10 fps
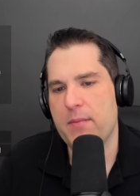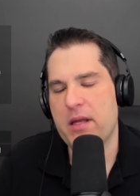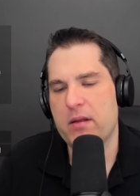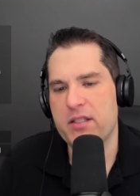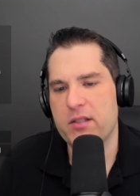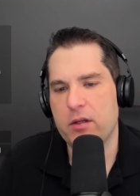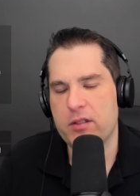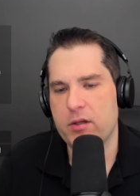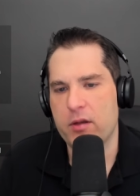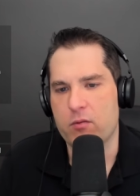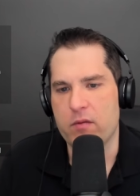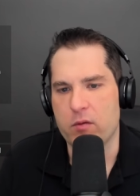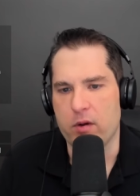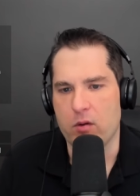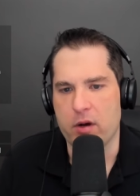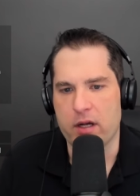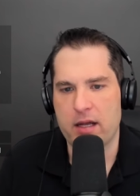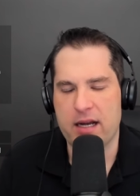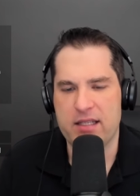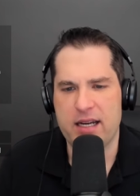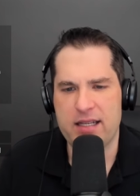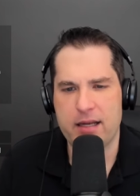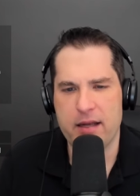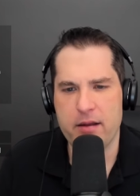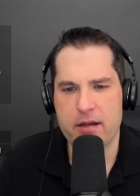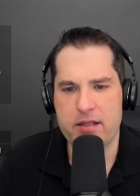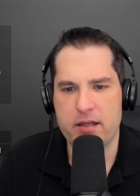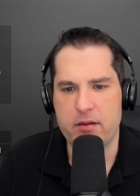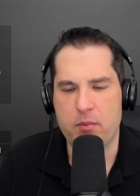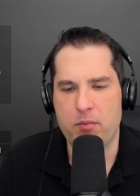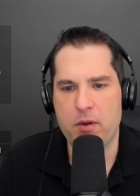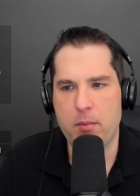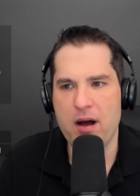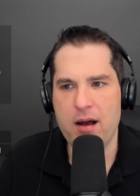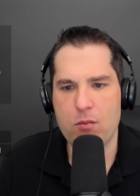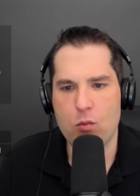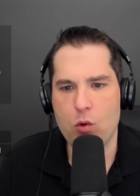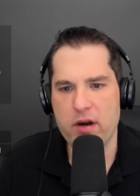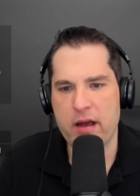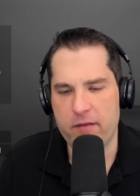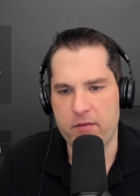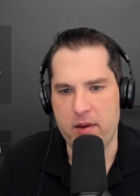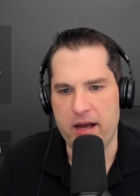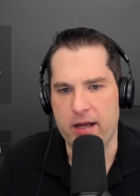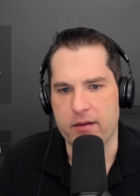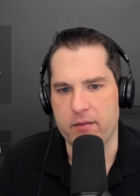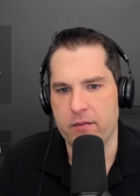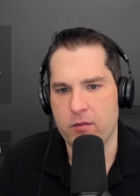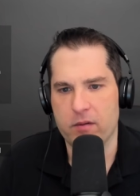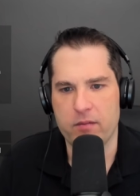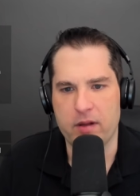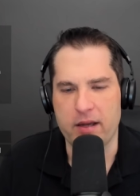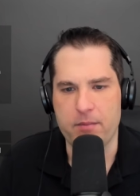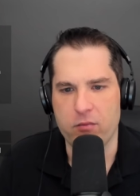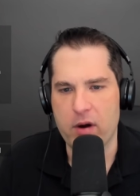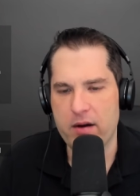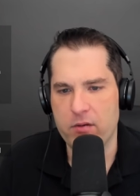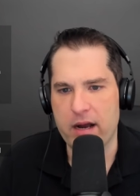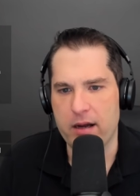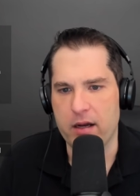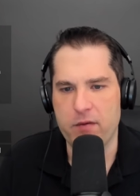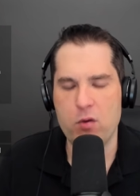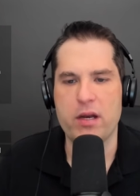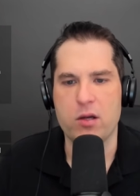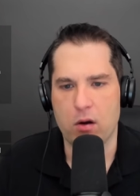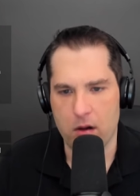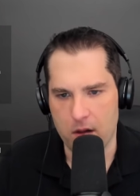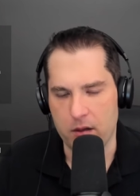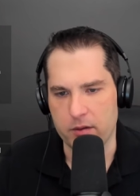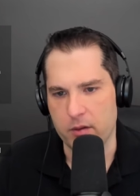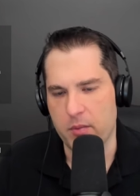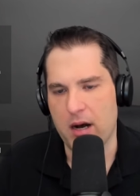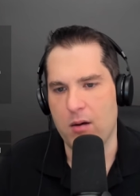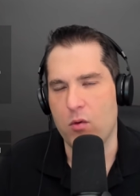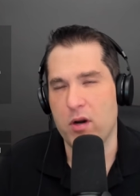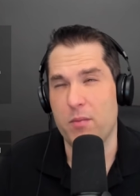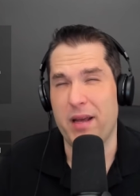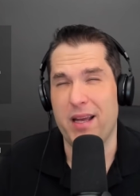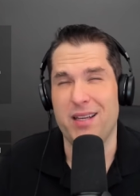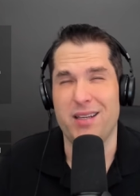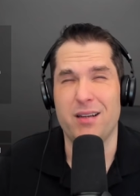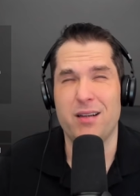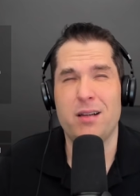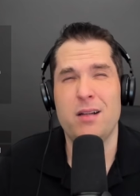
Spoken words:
I mean, let's look at the river real quick. Like I said, I think I said the pot would have been for like right around, if you had called, the pot would have been